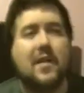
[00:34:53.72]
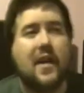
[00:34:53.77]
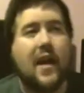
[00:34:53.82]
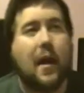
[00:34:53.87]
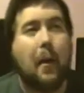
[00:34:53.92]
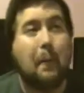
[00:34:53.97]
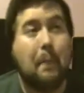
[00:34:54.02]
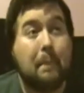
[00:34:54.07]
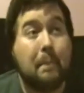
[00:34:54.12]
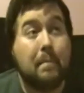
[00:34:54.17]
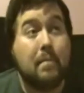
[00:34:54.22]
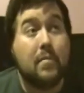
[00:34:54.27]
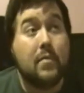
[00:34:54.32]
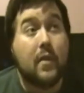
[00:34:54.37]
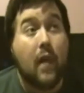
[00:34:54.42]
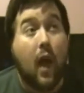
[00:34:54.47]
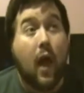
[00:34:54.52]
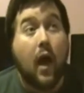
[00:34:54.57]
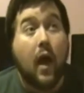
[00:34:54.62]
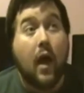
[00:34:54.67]
But yeah,
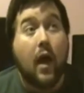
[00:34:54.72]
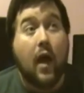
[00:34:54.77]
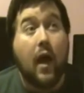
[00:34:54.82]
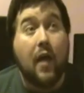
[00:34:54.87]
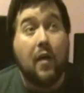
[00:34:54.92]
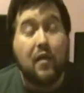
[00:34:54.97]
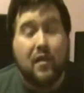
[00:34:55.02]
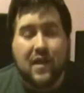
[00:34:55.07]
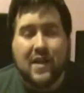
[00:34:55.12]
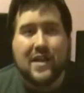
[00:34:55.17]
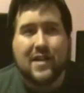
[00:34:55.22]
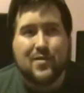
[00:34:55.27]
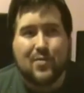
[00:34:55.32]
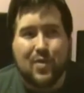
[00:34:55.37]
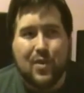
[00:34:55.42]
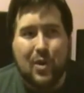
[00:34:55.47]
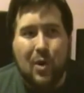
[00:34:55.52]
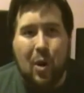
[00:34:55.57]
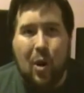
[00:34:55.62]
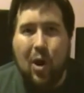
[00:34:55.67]
I think
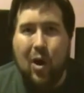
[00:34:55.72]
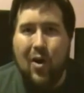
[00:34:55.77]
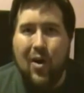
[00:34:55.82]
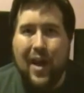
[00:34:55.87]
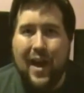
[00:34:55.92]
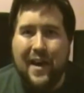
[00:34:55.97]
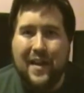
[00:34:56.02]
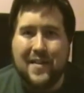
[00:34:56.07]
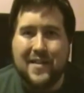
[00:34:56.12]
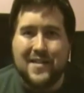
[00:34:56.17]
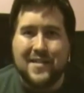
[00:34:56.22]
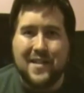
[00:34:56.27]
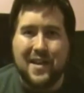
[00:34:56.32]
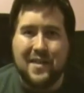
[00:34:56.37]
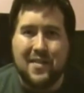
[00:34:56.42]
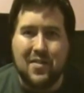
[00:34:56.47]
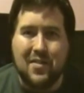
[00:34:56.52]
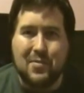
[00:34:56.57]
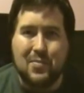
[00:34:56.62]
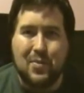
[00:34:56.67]
that's really all I can
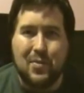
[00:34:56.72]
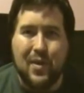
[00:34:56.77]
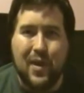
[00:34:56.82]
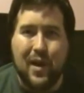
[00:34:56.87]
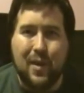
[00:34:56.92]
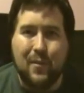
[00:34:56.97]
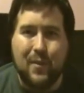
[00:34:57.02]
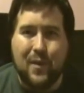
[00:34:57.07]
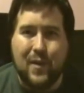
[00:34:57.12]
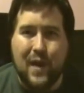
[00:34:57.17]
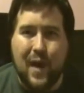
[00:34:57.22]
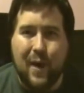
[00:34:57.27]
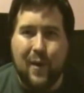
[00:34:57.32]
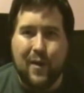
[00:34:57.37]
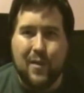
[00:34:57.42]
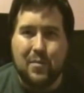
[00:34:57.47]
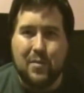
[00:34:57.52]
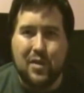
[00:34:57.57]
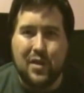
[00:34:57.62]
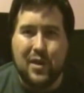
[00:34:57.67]
say at this point
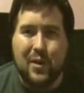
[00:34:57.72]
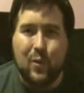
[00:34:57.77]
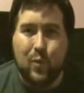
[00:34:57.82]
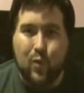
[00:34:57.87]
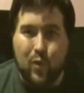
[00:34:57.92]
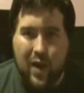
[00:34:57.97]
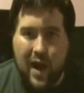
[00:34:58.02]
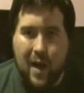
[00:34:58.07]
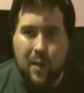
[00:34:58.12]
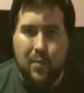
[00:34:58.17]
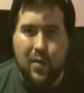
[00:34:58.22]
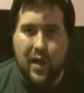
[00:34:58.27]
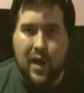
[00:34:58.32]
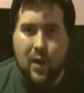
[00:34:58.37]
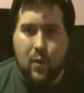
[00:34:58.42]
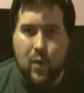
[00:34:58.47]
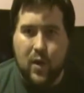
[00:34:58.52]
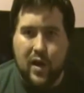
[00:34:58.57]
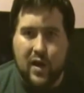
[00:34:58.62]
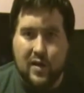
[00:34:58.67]
without completely
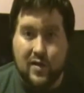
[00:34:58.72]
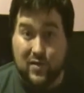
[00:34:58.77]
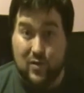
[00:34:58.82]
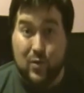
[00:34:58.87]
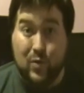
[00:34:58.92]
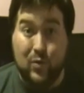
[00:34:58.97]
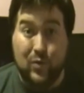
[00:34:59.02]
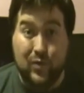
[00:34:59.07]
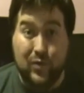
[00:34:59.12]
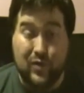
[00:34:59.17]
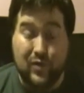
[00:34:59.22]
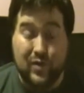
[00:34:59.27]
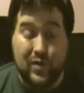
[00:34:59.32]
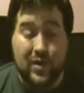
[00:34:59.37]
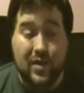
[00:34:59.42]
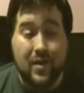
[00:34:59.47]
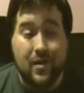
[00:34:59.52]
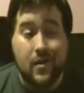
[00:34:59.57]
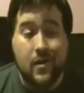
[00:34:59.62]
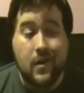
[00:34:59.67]
rambling and running in circles.
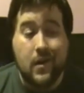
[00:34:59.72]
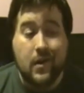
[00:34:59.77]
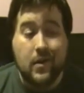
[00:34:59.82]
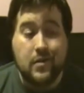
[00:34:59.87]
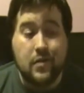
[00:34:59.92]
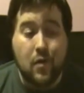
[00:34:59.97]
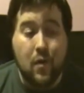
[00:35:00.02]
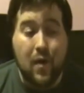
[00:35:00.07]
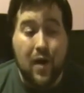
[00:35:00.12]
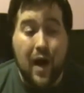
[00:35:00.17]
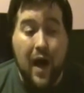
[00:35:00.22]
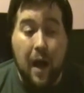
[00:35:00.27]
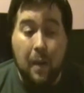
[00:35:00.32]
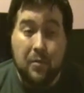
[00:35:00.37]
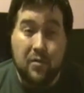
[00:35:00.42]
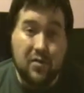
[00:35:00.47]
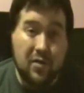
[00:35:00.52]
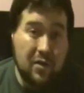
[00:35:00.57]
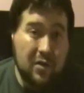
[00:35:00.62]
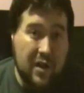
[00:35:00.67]
So
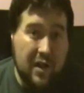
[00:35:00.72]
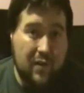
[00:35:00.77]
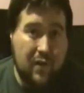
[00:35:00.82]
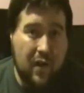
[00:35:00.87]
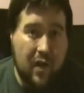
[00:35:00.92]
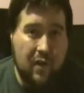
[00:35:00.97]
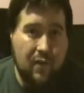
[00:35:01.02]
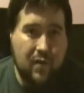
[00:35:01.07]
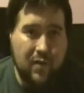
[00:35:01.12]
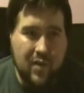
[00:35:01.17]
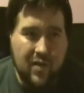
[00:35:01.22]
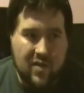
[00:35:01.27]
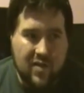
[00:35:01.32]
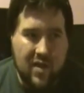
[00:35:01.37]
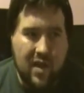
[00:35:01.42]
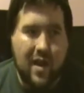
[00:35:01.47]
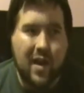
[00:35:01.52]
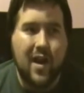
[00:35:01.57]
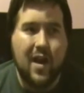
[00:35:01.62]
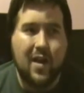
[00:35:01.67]
I'm just going to leave off
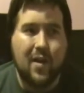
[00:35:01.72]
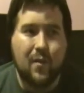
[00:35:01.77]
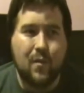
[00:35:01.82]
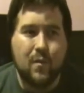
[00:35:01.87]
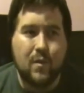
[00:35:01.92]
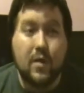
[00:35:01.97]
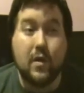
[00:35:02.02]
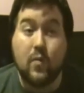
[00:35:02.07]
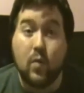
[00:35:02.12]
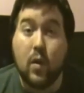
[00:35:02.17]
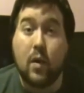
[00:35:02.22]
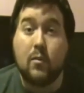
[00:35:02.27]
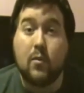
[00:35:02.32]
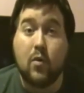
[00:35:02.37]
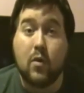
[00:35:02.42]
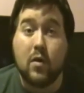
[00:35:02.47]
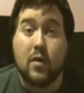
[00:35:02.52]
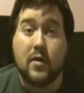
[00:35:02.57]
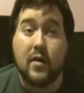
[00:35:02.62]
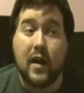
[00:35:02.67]
with one
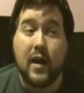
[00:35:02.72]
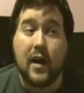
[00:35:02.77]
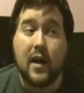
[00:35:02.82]
more